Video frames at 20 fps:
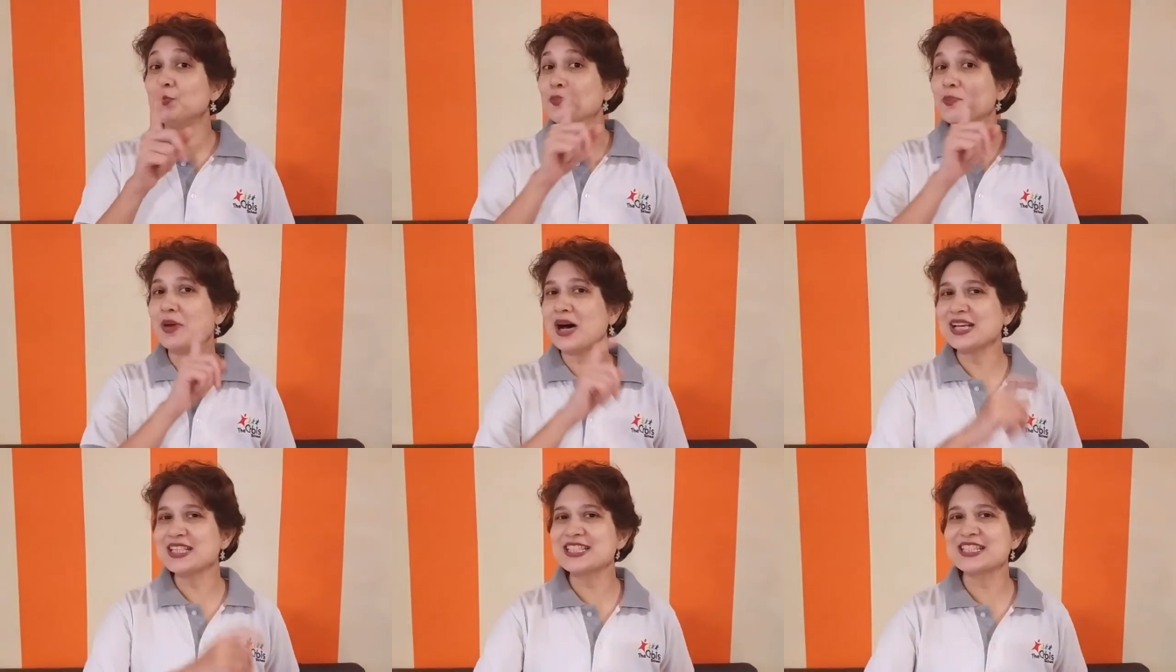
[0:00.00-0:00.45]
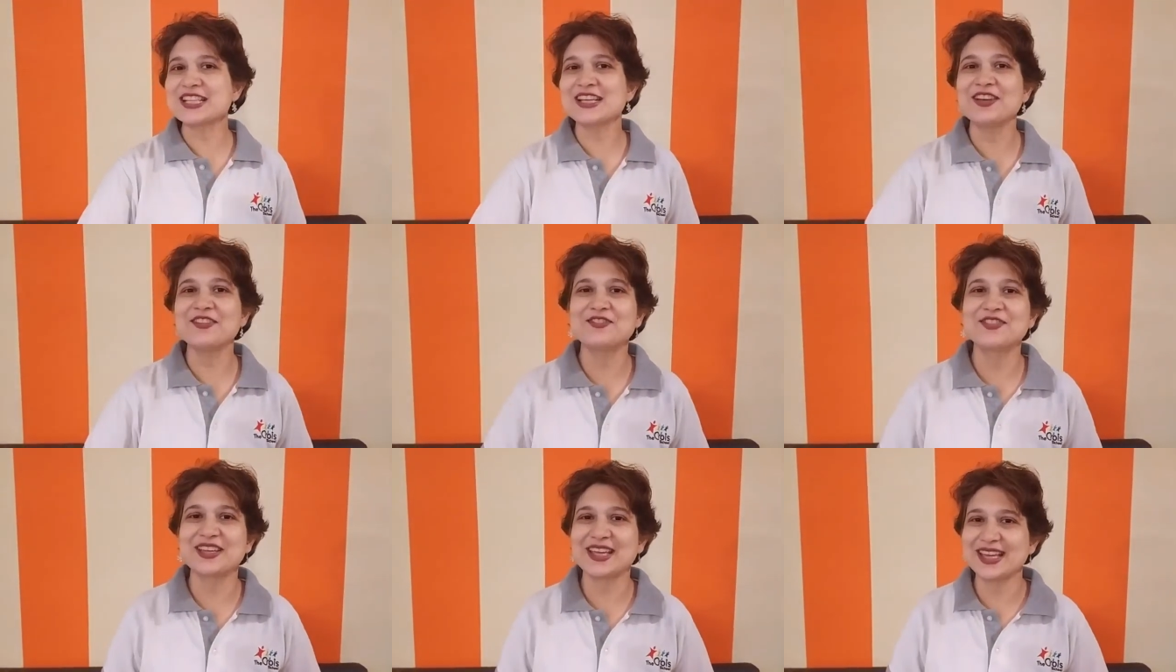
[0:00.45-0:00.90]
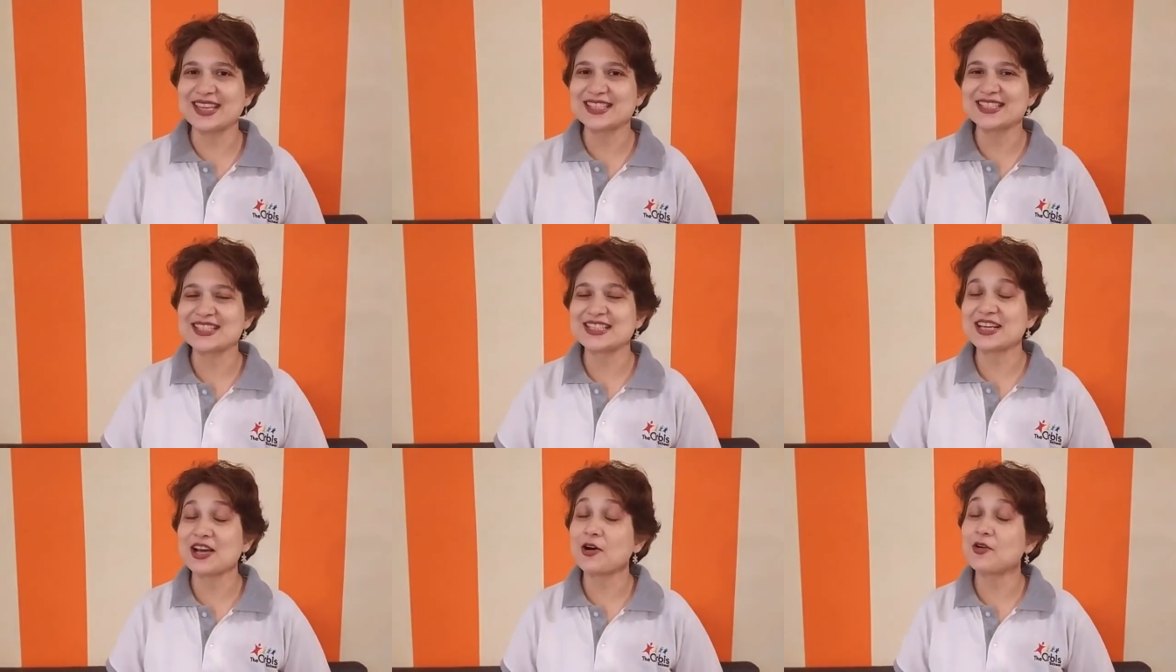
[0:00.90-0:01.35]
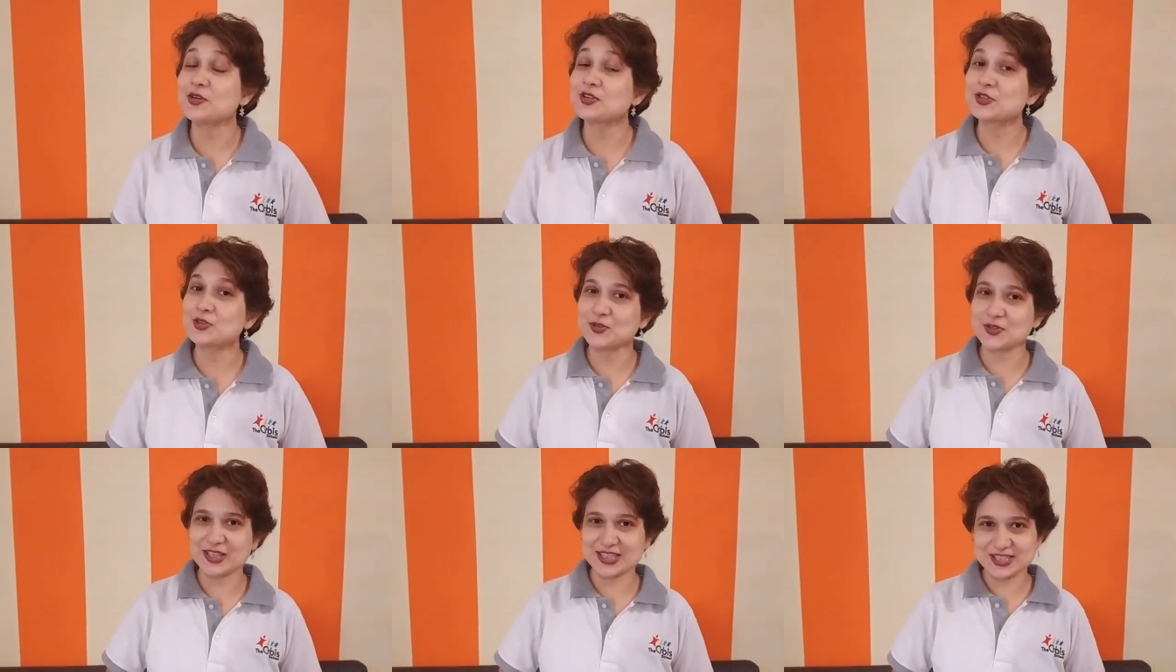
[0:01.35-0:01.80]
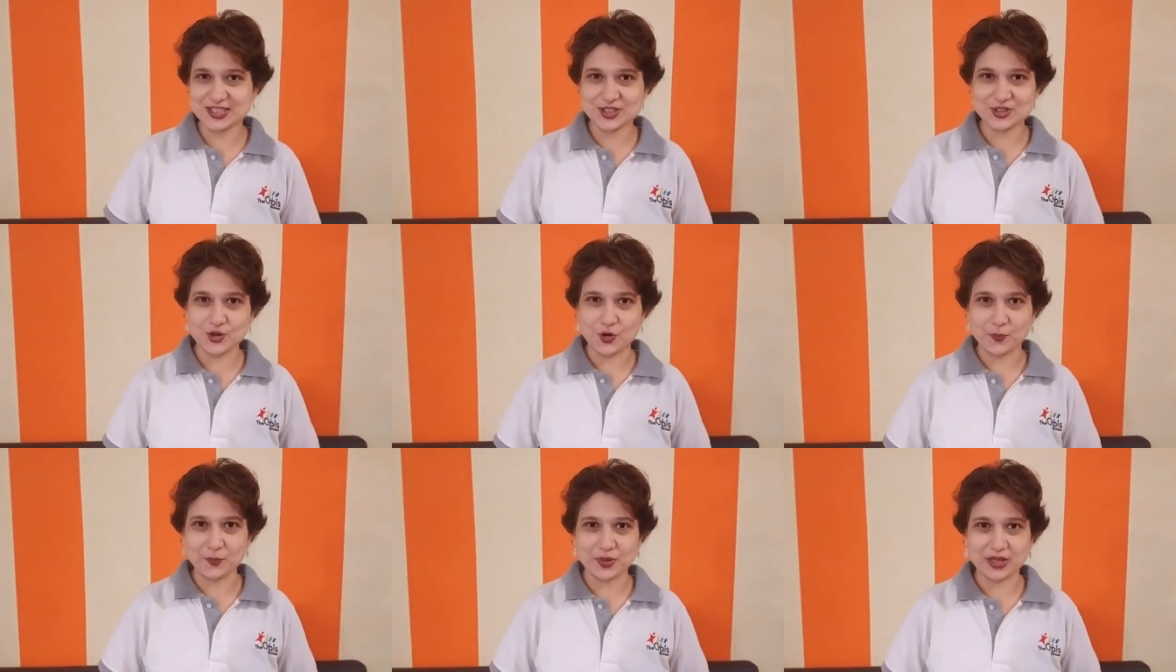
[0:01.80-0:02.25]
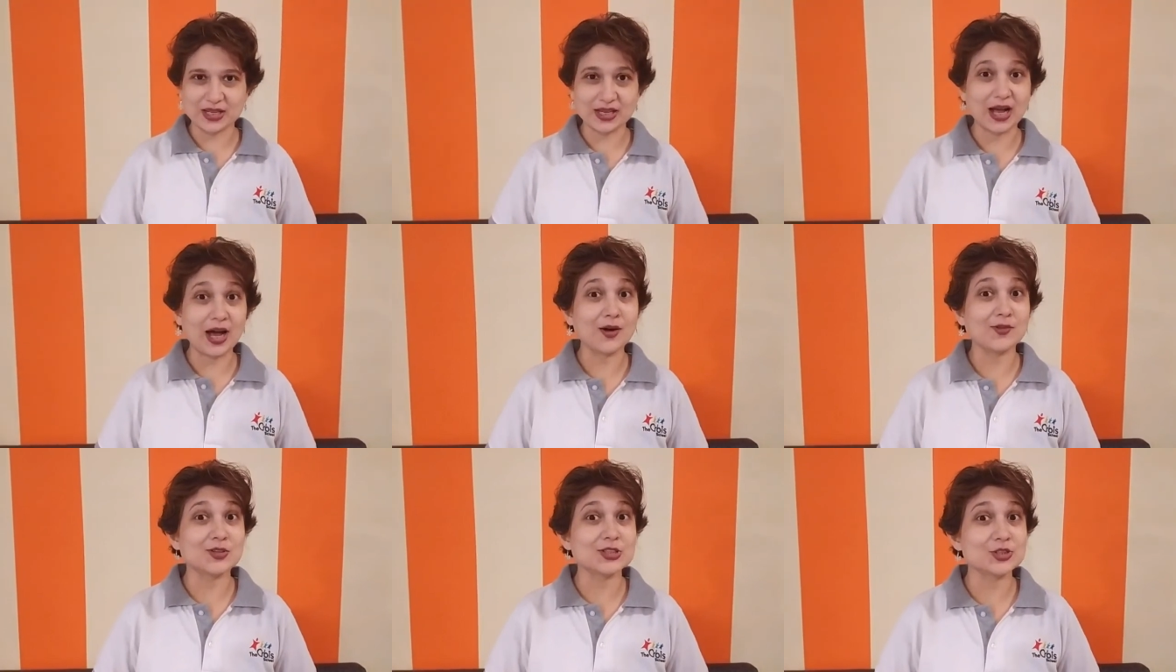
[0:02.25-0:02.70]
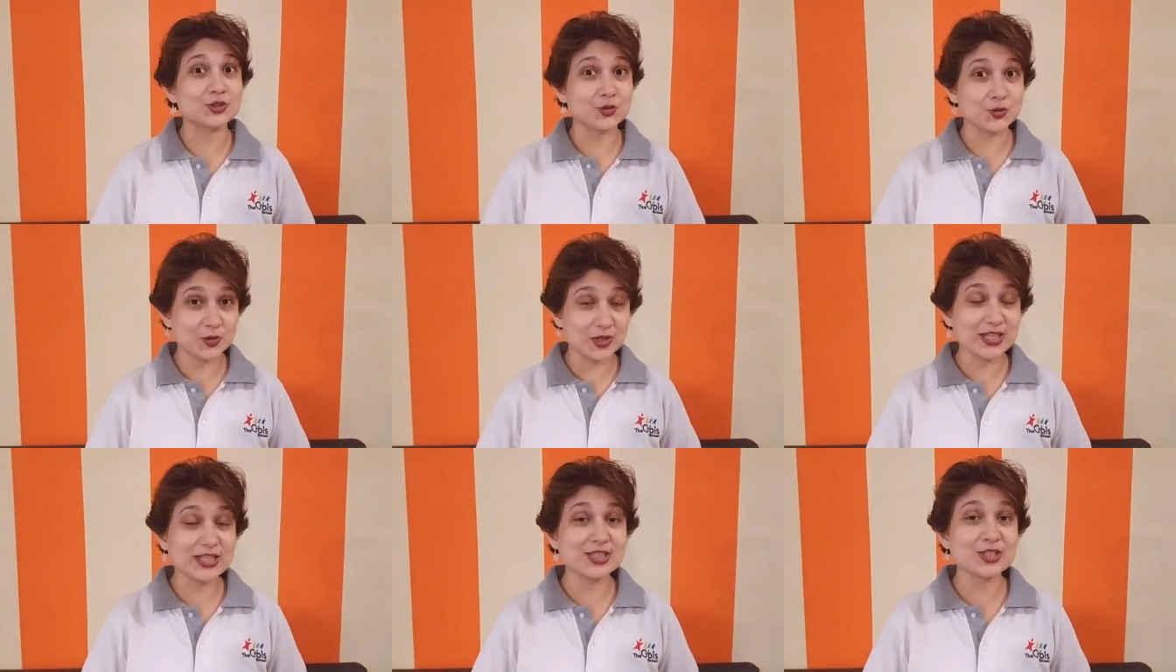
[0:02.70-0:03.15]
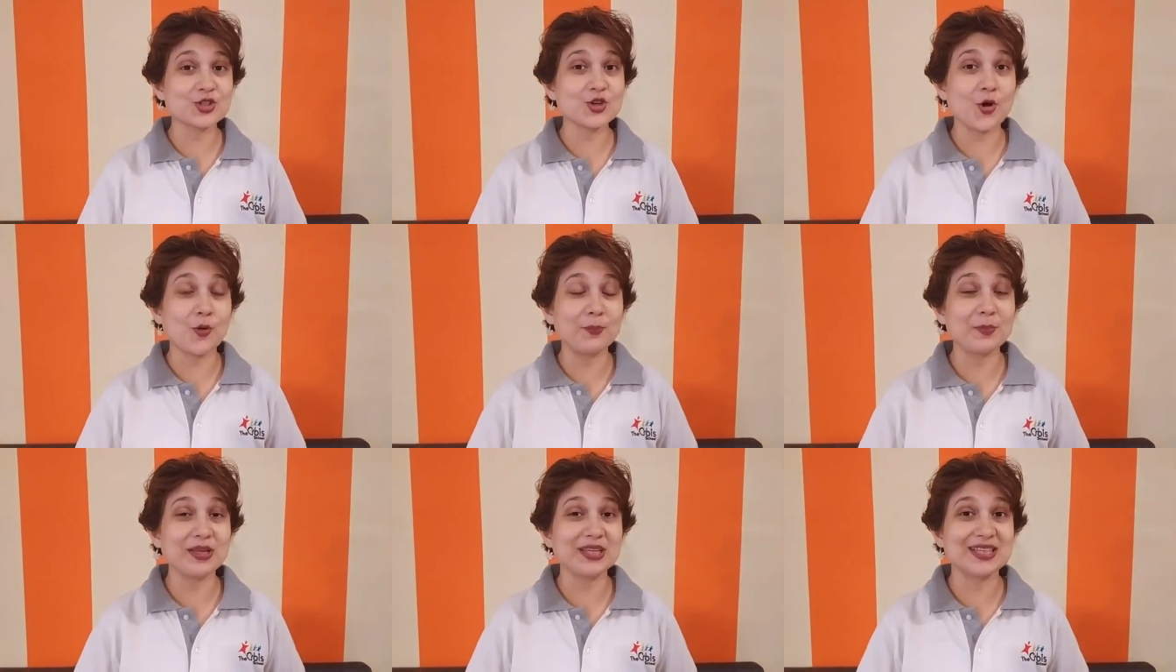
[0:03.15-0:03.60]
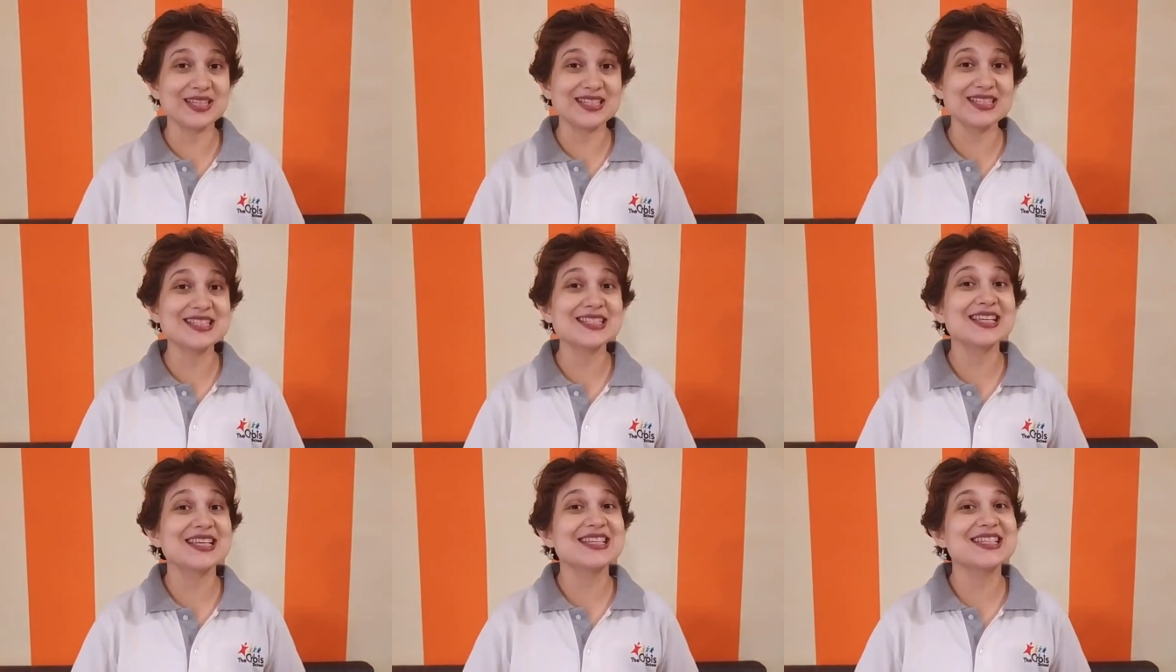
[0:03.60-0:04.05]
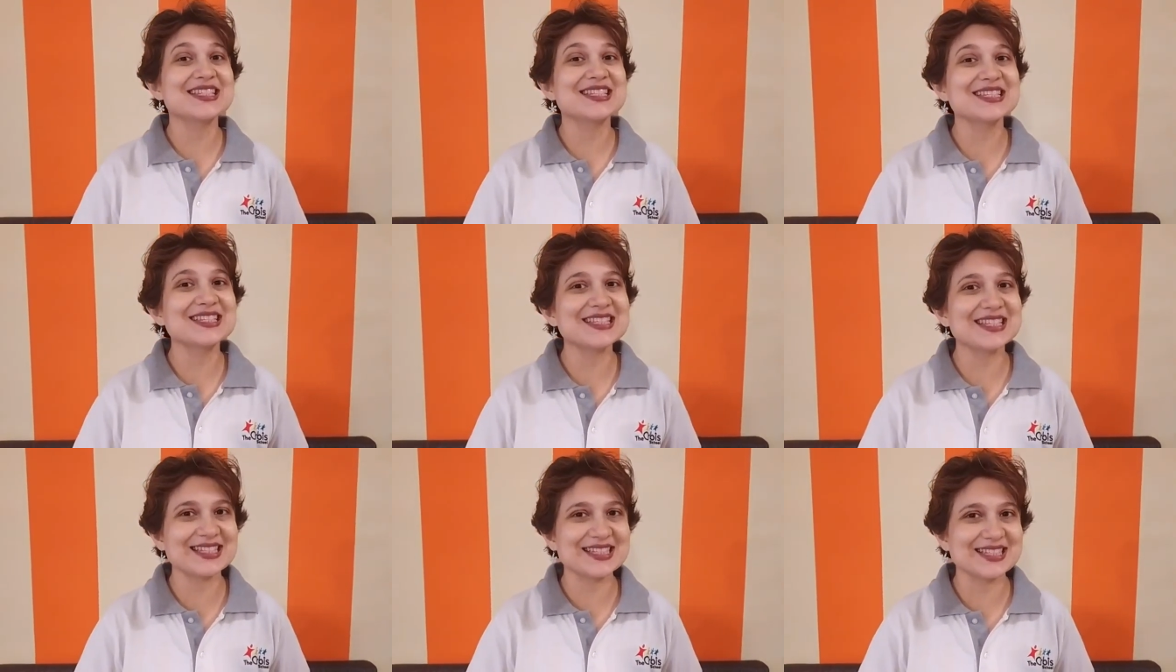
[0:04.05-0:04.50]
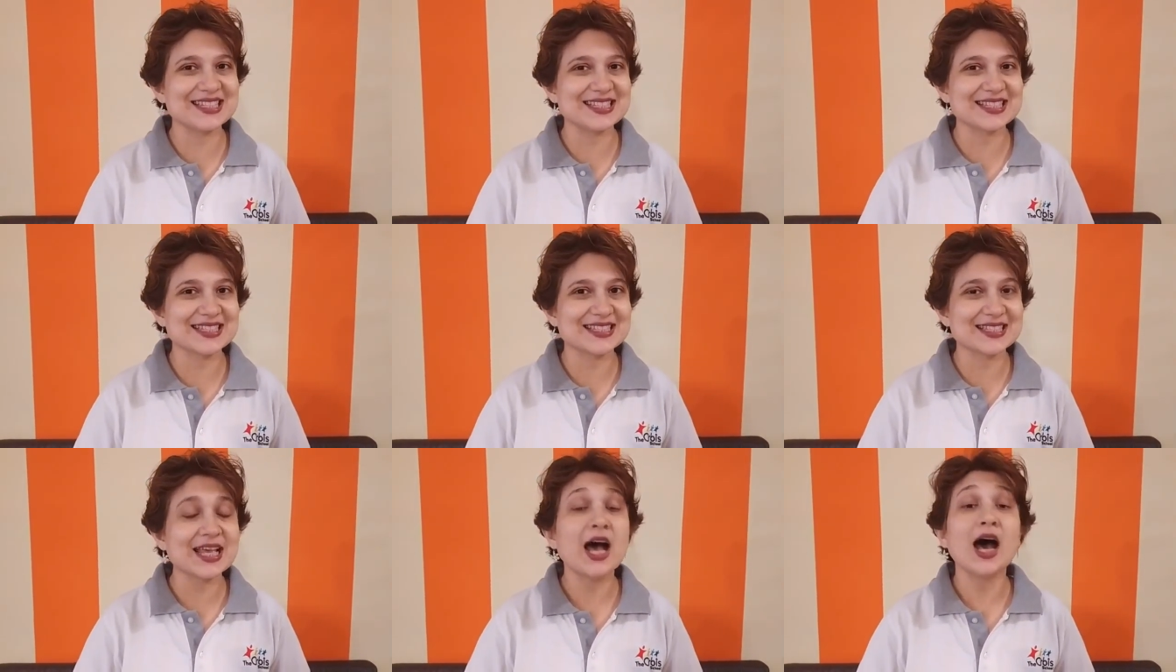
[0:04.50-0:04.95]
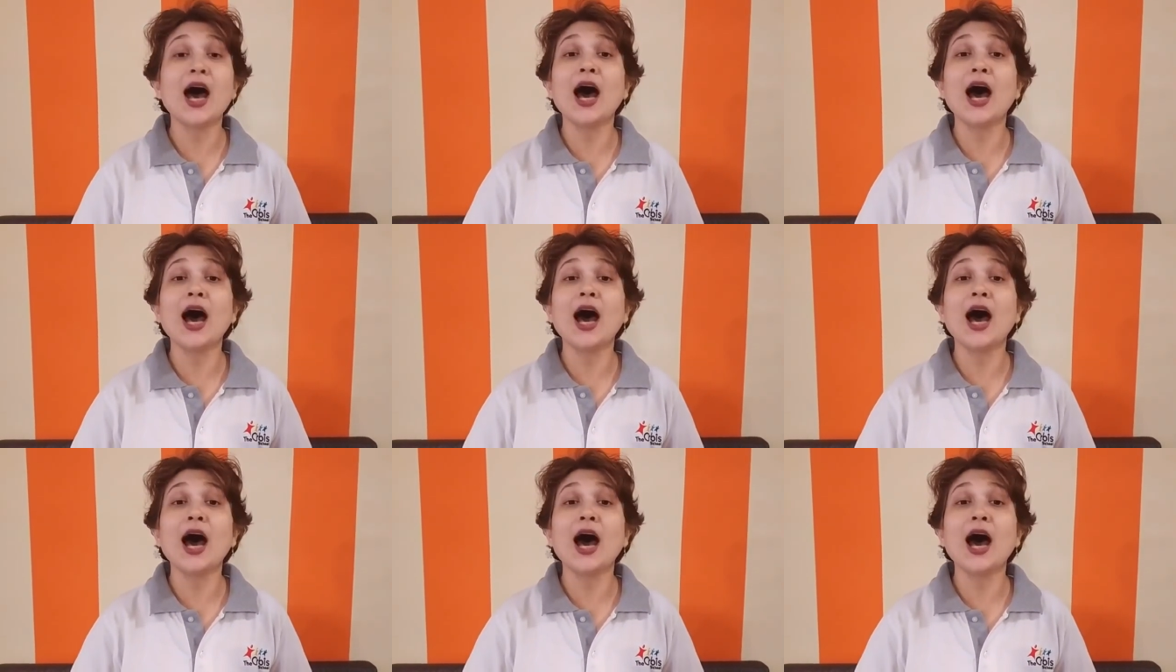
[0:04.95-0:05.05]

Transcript: must have guessed our today's topic. Our today's topic is seasons.